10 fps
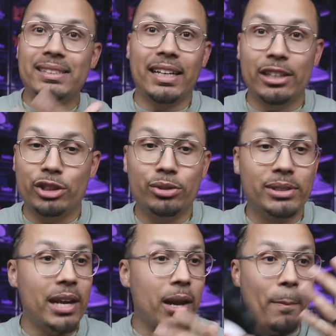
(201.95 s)
sense. You
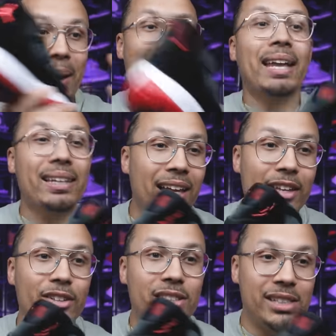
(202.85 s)
take a patent
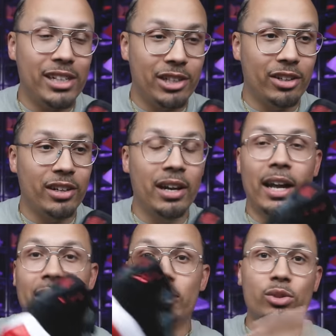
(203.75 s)
leather sneaker
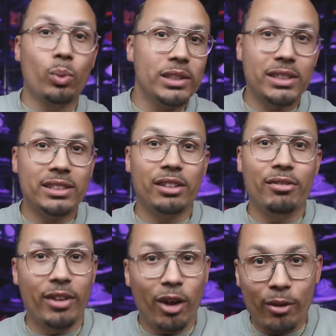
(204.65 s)
and switch it to
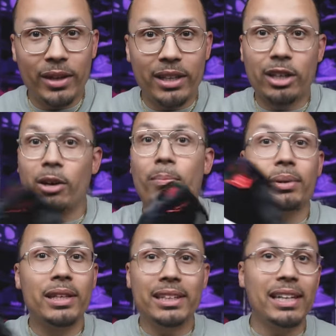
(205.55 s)
velvet,
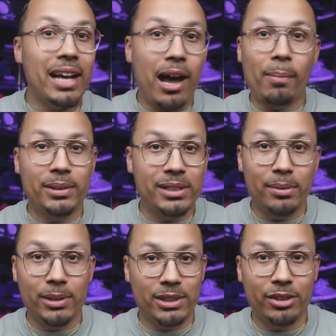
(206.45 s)
completely opposite
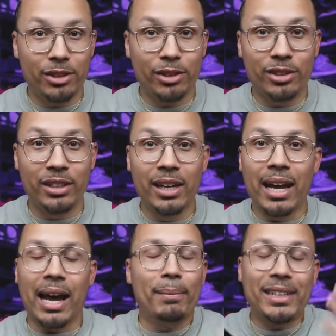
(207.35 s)
material.
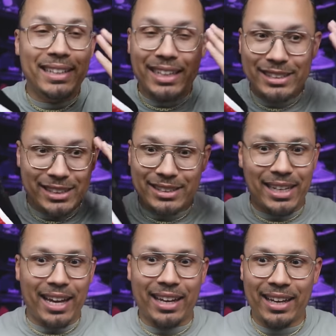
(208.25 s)
I mean, it just
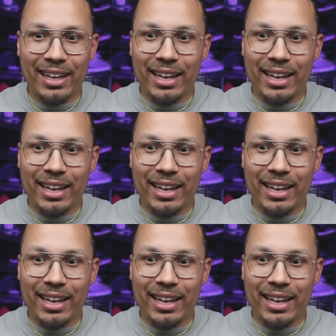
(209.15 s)
like,